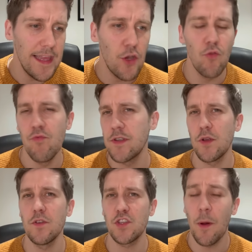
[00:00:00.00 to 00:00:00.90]
good
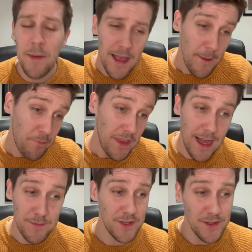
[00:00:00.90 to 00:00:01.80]
result. So I'm
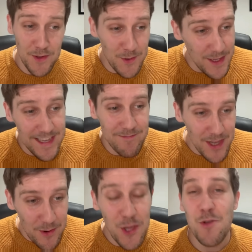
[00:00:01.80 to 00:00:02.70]
absolutely,
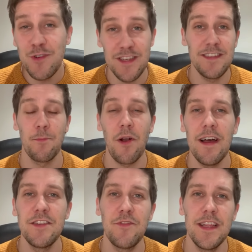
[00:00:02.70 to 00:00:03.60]
hugely
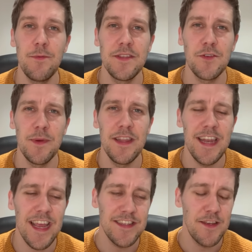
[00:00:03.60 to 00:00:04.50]
surprised really with some of the
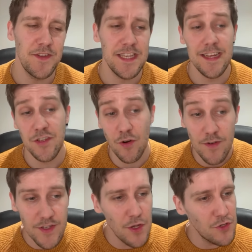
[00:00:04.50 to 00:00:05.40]
negativity I saw
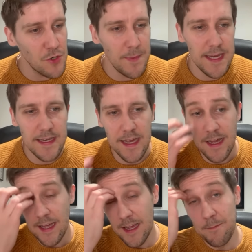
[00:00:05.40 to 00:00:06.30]
on social media.
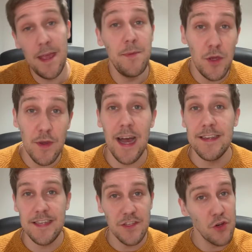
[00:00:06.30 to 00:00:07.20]
Maybe you
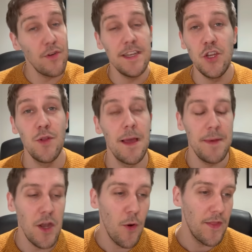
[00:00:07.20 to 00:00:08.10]
guys disagree. Do let
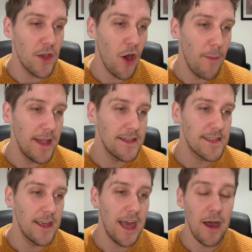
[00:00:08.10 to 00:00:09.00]
me know in the
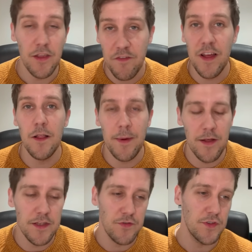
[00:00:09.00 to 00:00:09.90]
comments how you felt
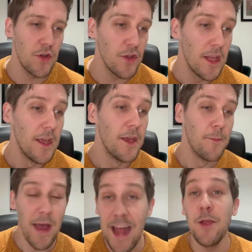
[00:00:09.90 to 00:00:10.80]
about this result.
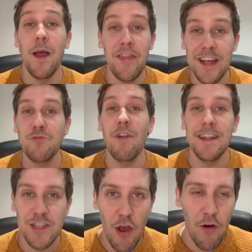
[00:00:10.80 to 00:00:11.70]
But anyway, that's
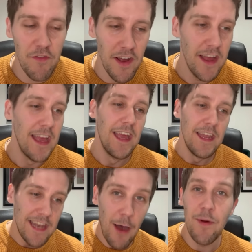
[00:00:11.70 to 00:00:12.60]
rant over.
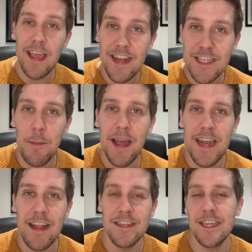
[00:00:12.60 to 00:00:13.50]
Now we'll get into my
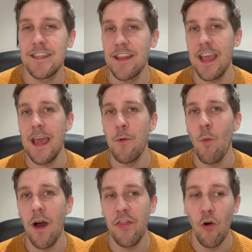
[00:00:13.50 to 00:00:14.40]
analysis of the game and
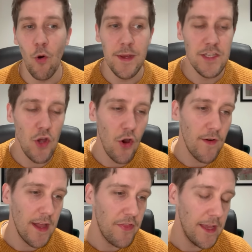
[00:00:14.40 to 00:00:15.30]
what I thought we saw.
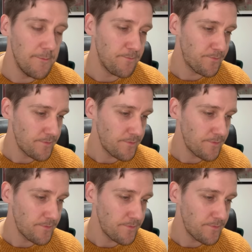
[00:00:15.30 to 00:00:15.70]
And I think